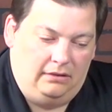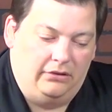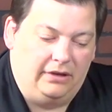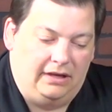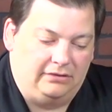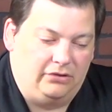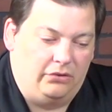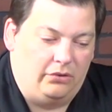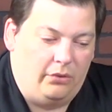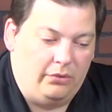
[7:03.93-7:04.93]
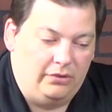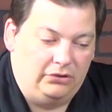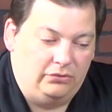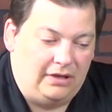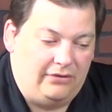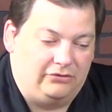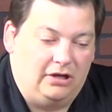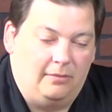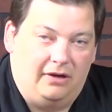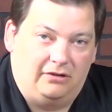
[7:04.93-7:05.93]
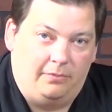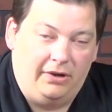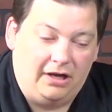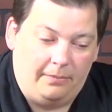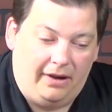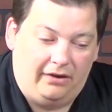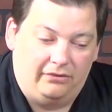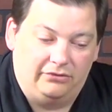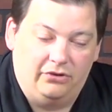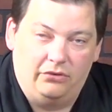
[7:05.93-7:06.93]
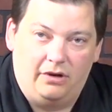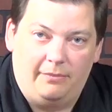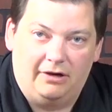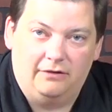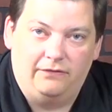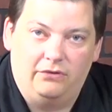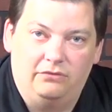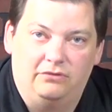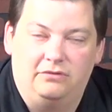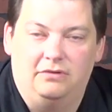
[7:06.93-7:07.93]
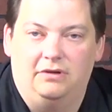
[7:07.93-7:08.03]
Okay, so what we want to do now is talk about the pickup pattern. So a microphone